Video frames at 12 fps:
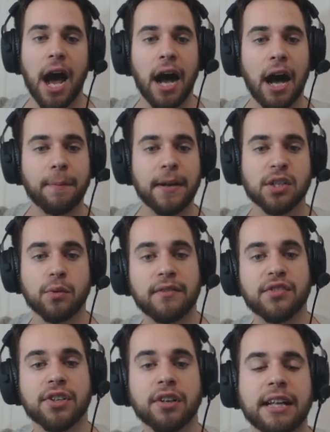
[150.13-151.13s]
Up next we
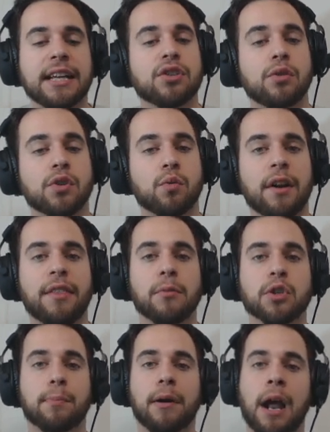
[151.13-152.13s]
have Xerneas, who is one of the
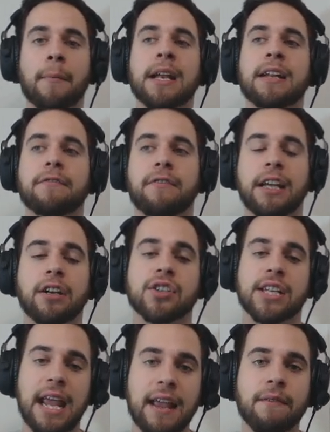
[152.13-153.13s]
most prominent
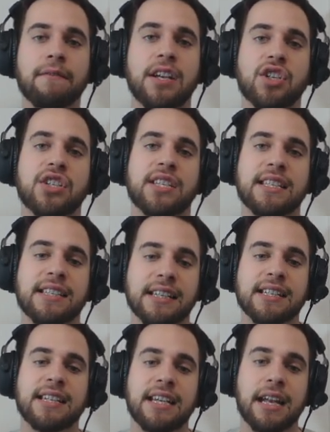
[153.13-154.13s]
figures in VGC
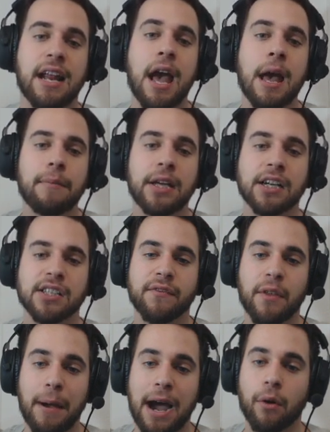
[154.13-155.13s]
16 because
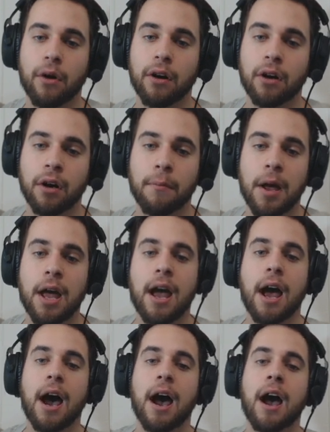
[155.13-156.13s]
of the Power Herb
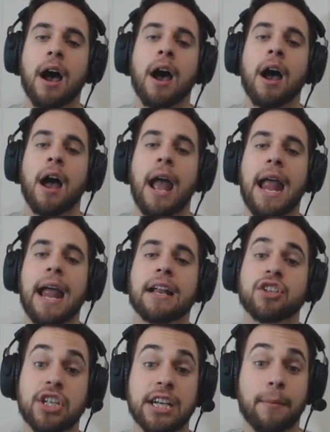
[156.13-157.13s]

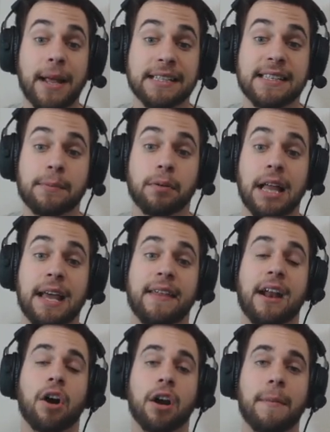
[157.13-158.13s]
and Geomancy play
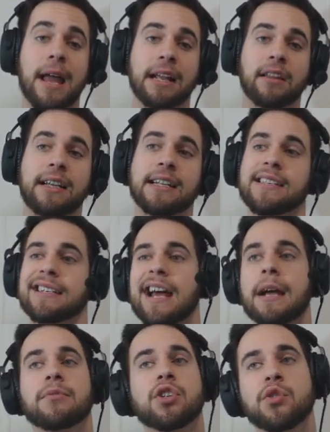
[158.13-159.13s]
that automatically gets it
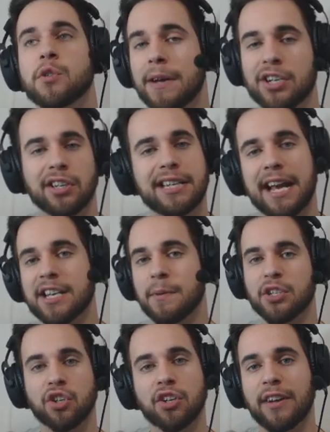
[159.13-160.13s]
×2 special attack,
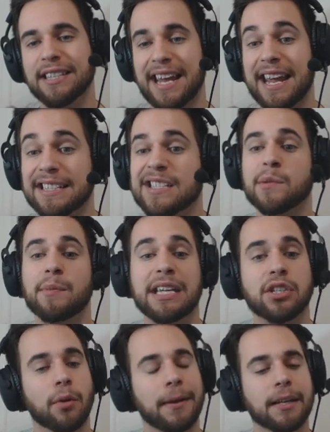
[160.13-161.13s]
special defense, and
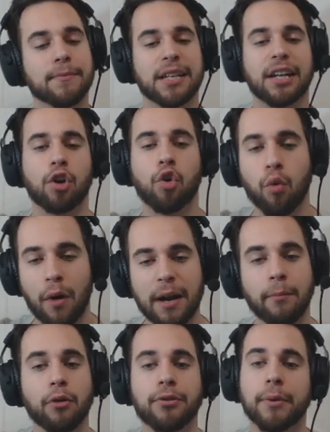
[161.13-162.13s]
speed, so it becomes an
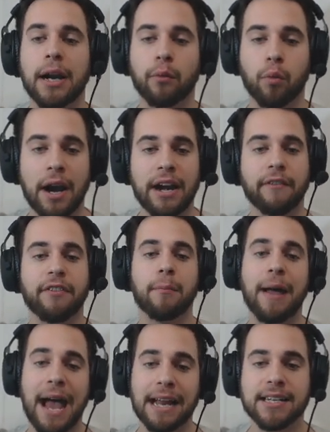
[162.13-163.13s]
incredible threat right off the
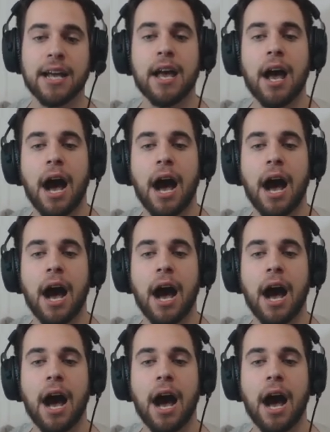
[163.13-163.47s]
bat.